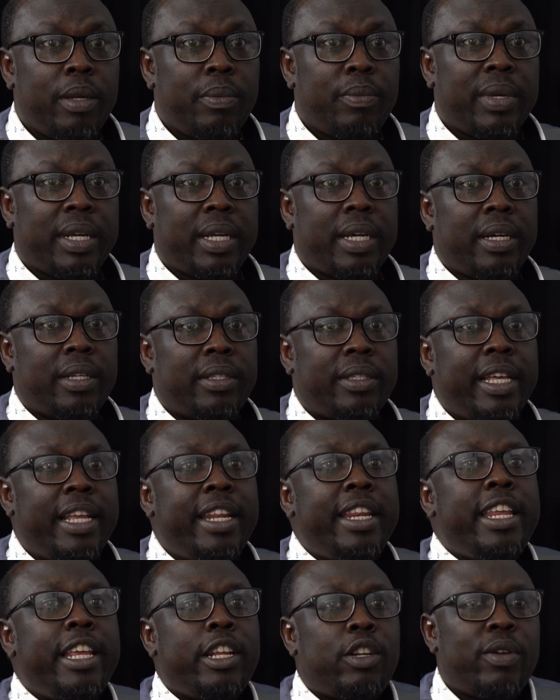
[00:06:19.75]
because they
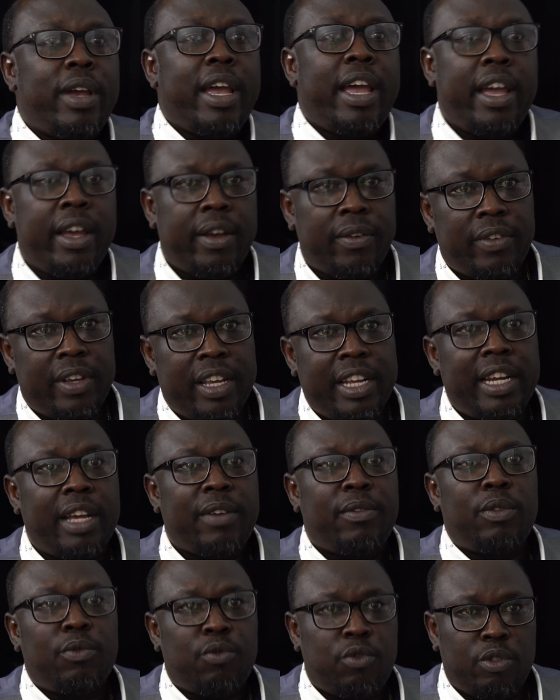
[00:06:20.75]
need to have
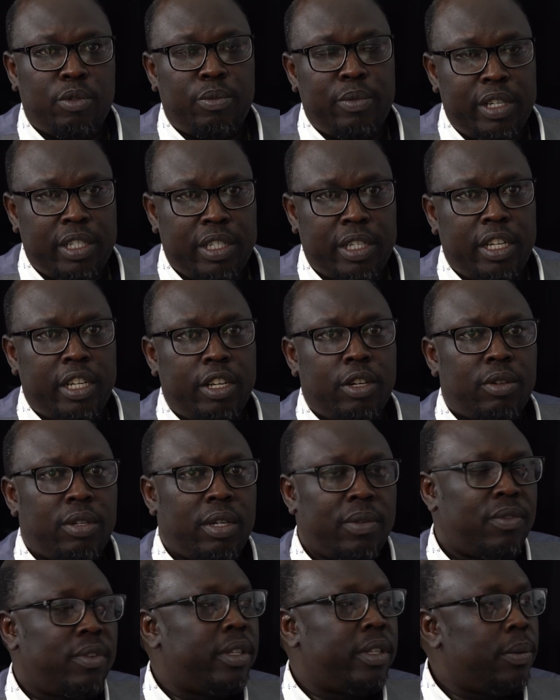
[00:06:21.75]
enough information in
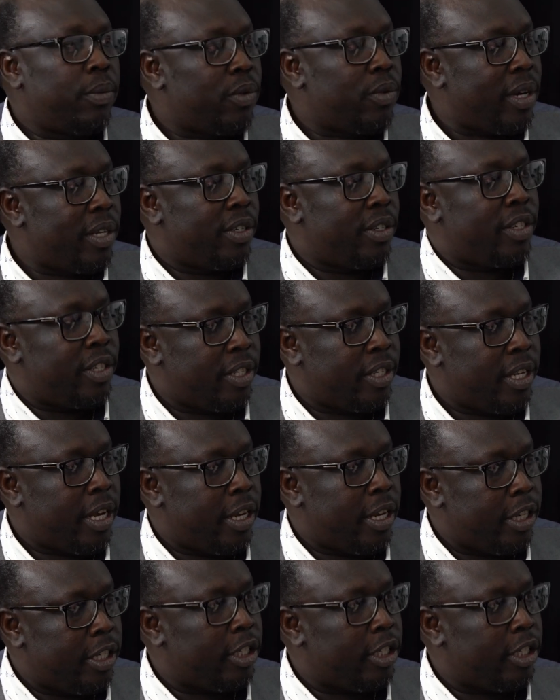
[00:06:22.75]
order for them to understand.